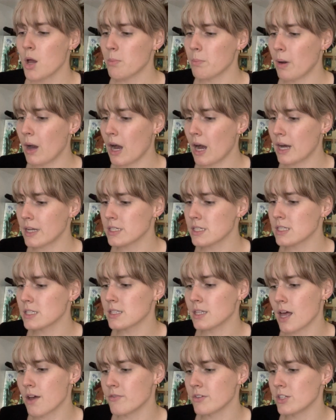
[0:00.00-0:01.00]
partners,
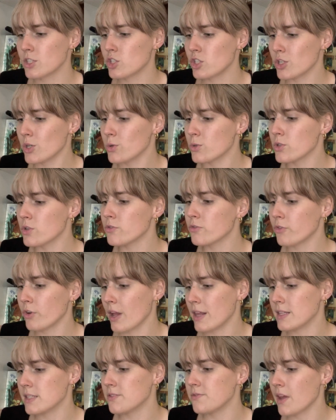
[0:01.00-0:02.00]
lovers, children,
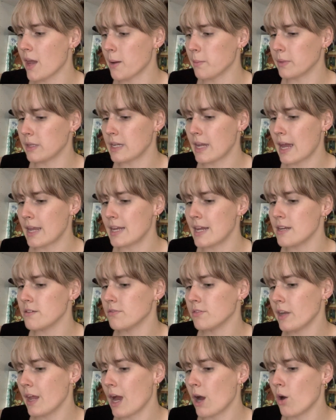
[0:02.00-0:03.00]
friends, family, and
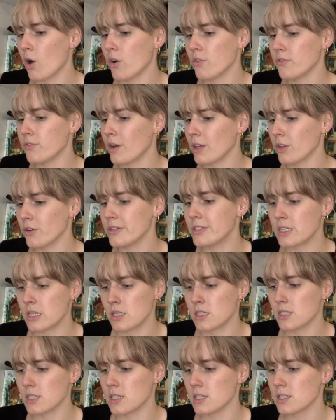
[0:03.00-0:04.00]
even our fellow
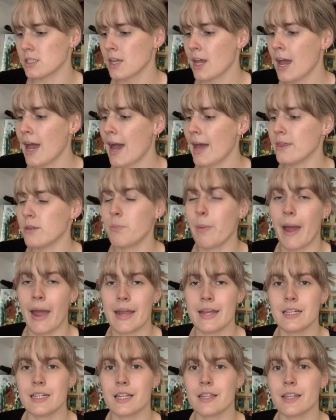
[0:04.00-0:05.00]
citizens, and the
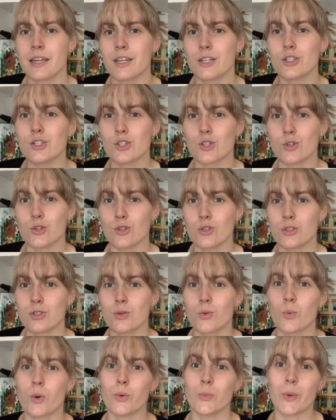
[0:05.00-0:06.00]
pain that ensues
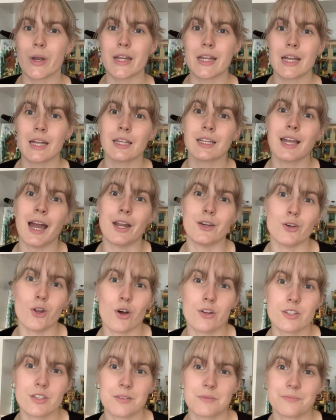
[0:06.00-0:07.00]
when we
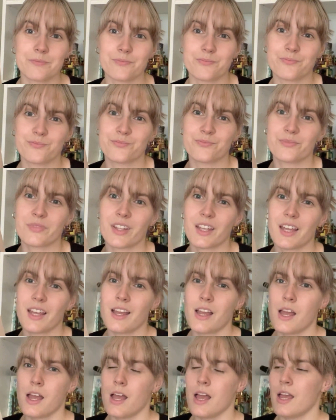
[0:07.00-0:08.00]
cannot.
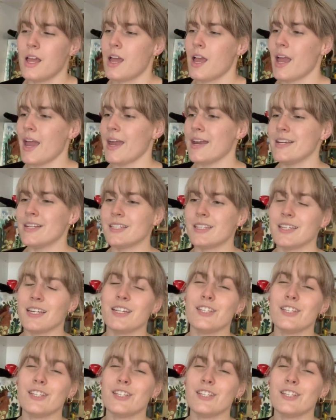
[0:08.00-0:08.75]
It